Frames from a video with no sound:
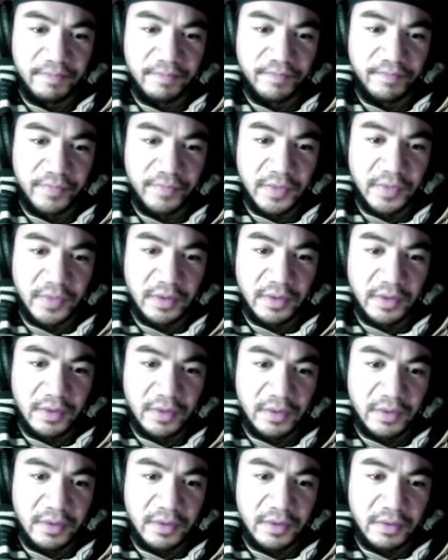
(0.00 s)

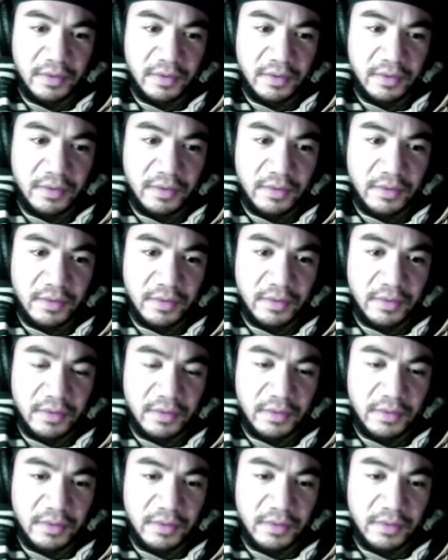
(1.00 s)
(silence)